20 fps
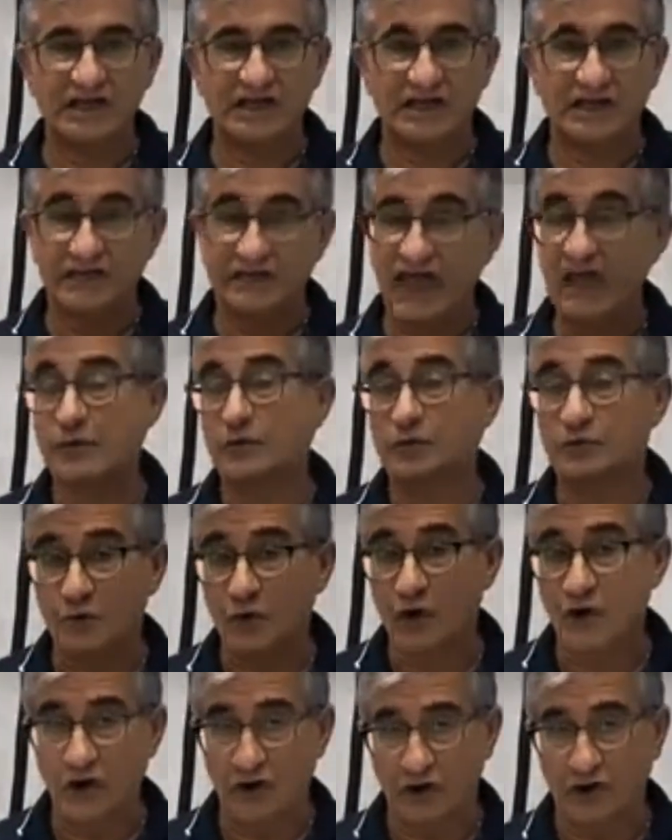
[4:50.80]
They were
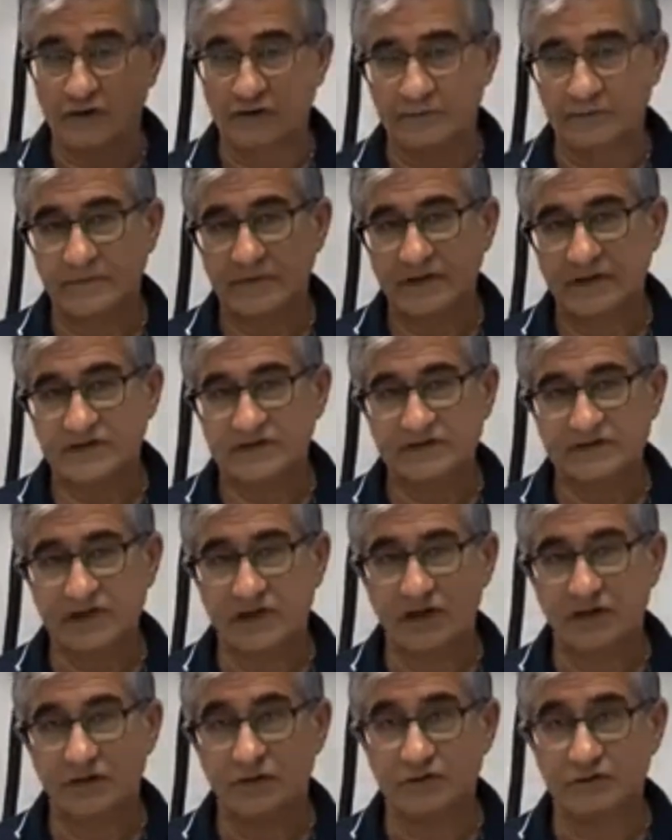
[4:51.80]
wrong.
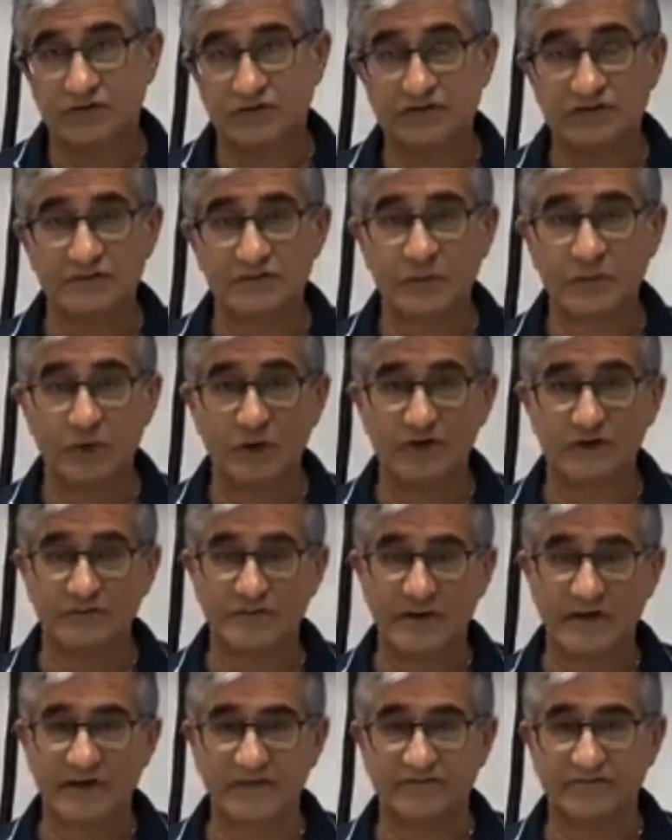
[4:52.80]
So to the point of
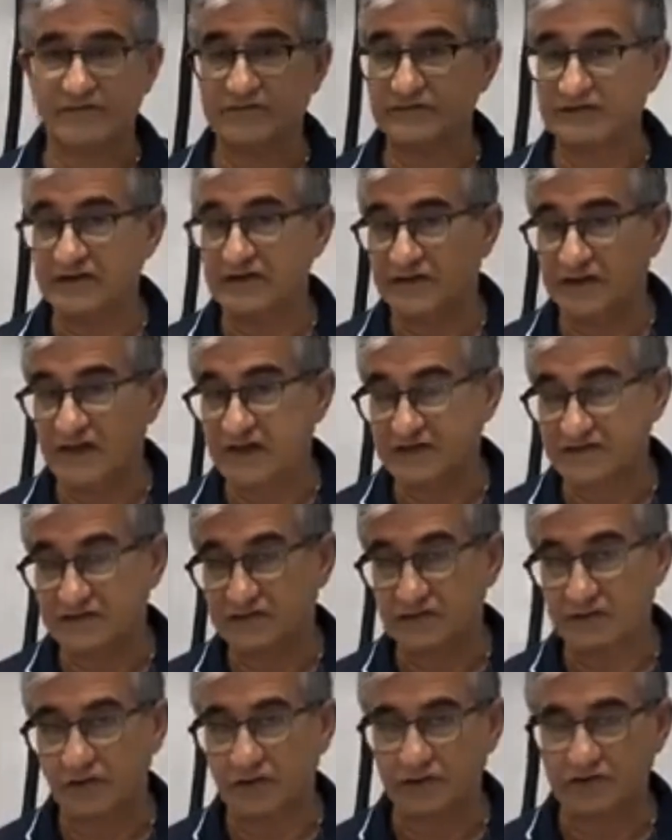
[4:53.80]
about
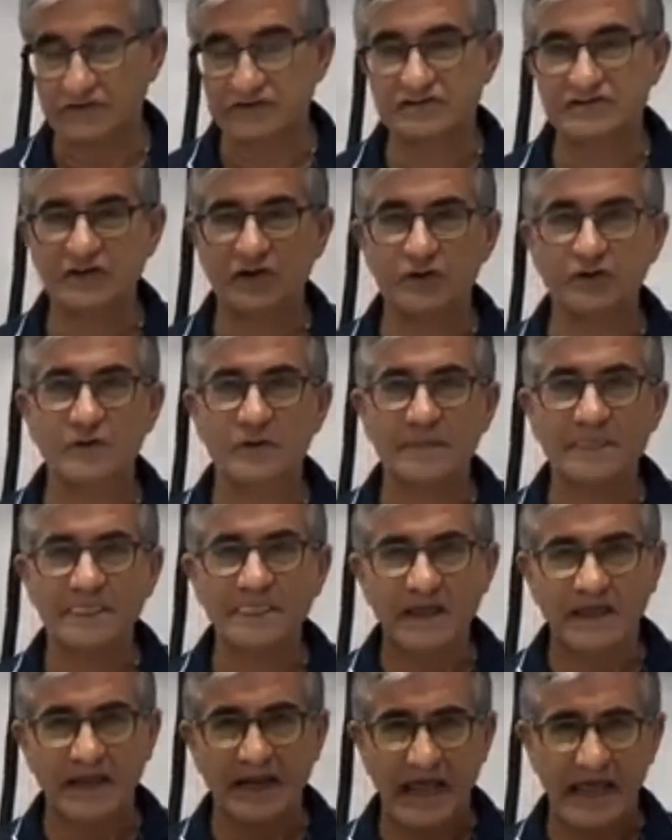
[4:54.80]
$50,000. So
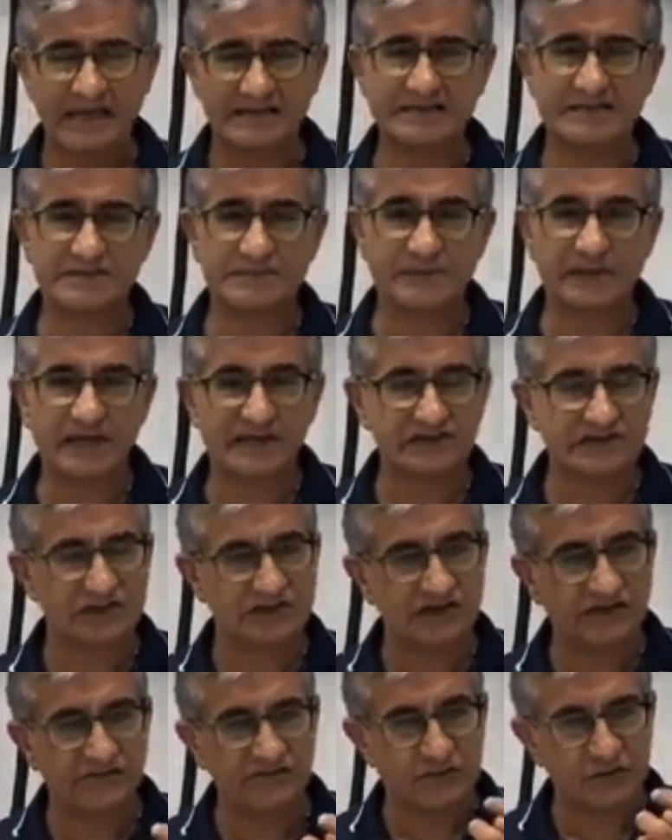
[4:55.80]
it has its place to
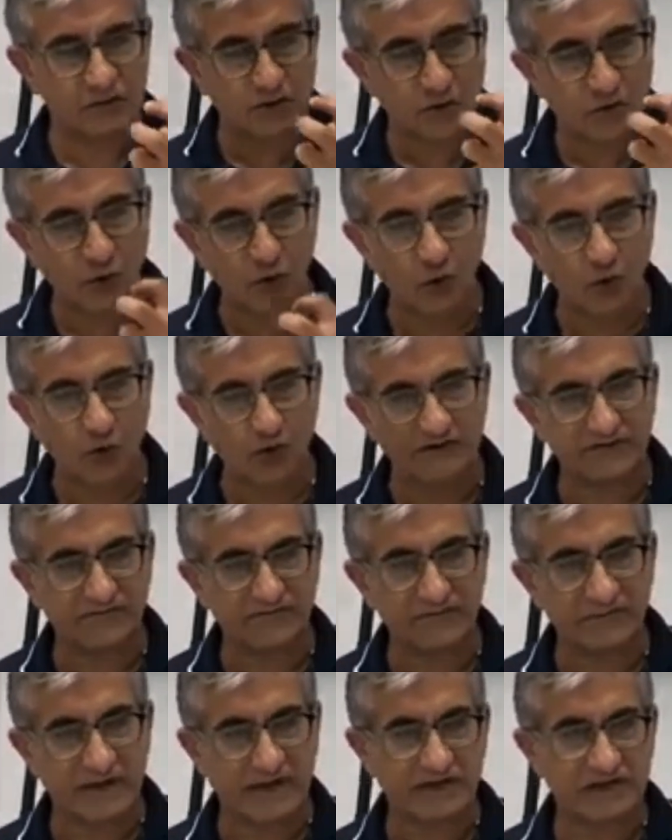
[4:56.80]
give you core
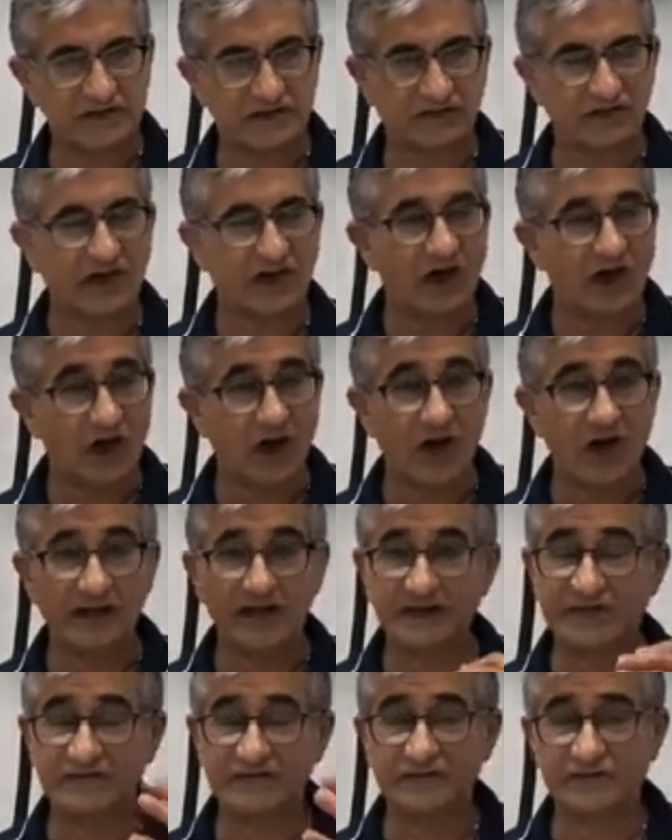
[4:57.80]
information. High
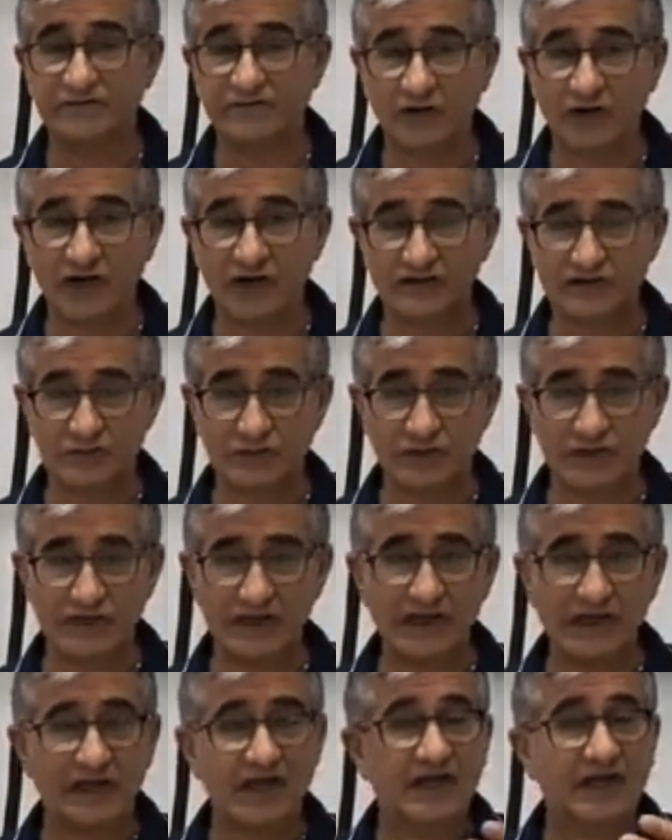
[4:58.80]
level
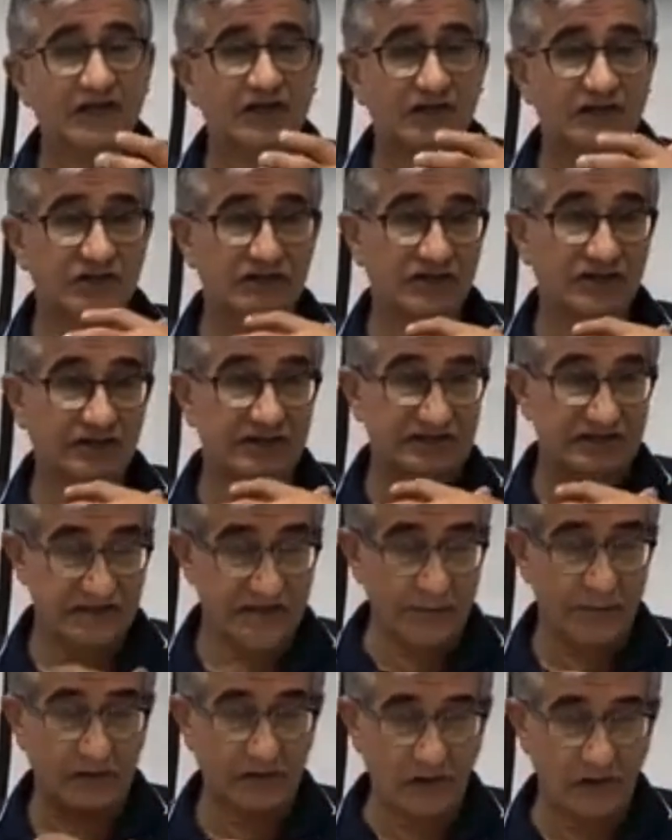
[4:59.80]
advisory, you need
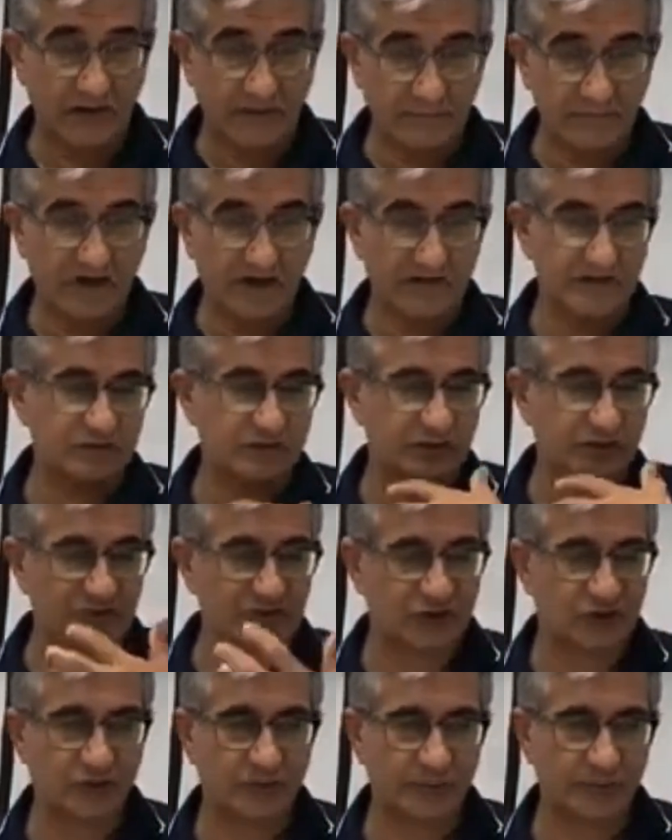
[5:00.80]
someone like me to
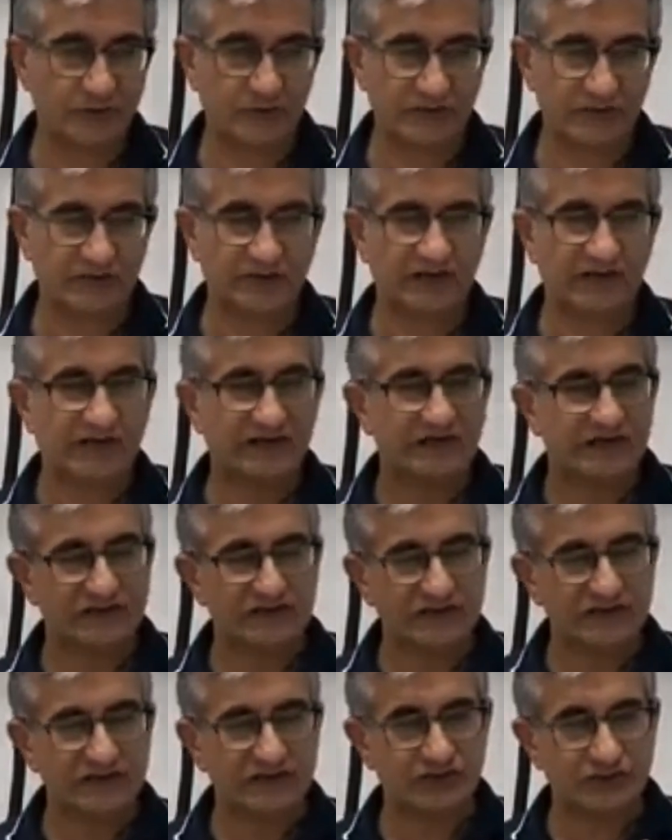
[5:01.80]
interpret it
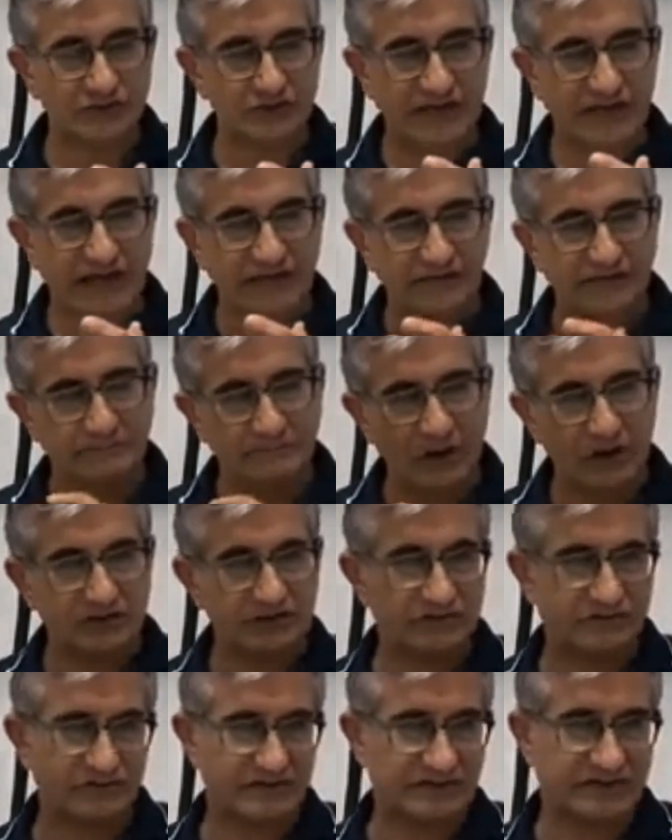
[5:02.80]
to get
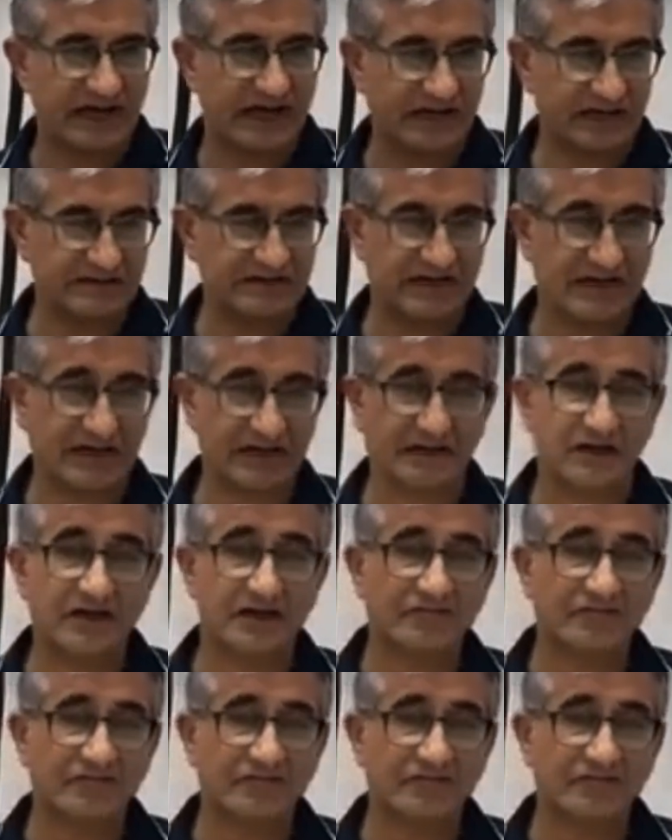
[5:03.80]
most of the data done.